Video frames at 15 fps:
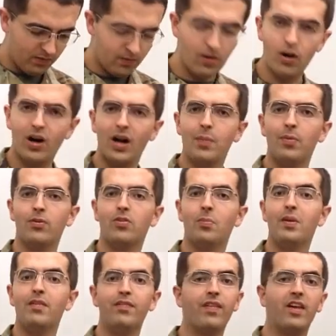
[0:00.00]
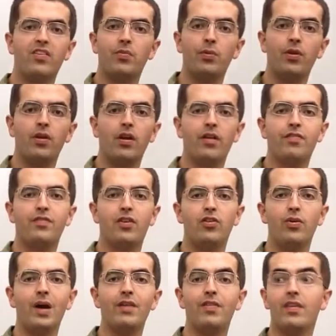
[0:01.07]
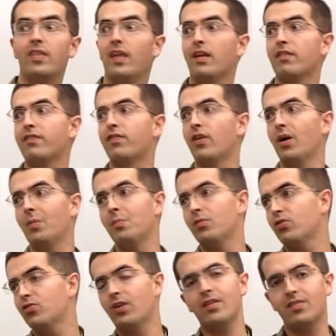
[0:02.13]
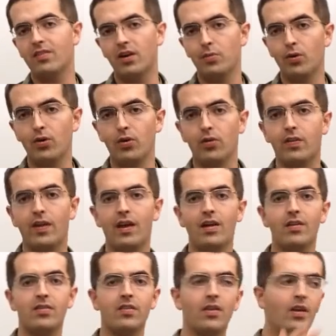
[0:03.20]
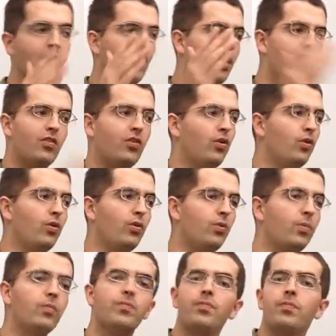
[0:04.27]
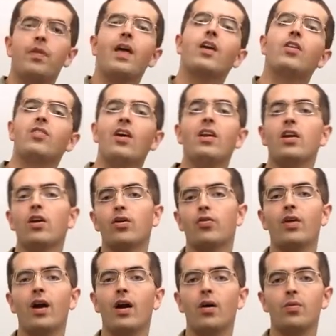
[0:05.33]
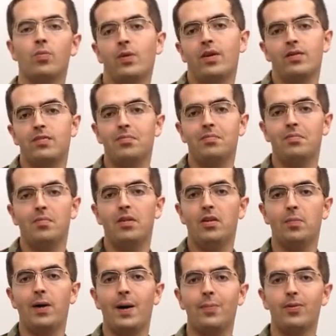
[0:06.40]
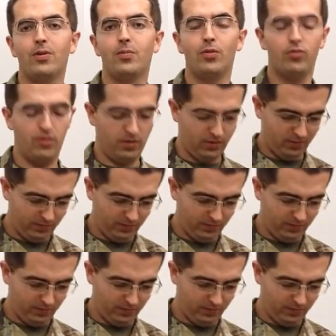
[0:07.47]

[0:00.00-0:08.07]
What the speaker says: are able to be flexible enough to do everything from straight ceremonial things to entertaining a crowd with popular music.